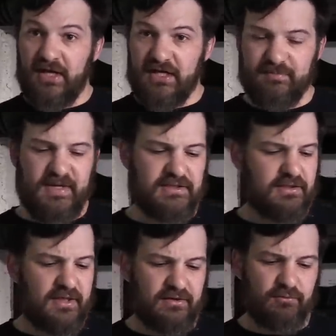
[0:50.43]
It's based
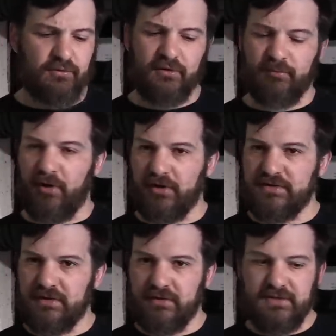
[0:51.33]
on like the Ruger Mark
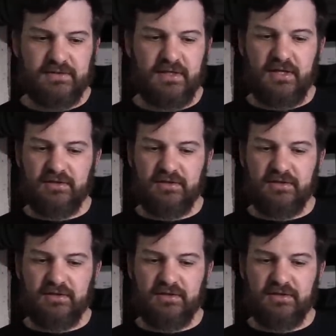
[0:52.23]
series.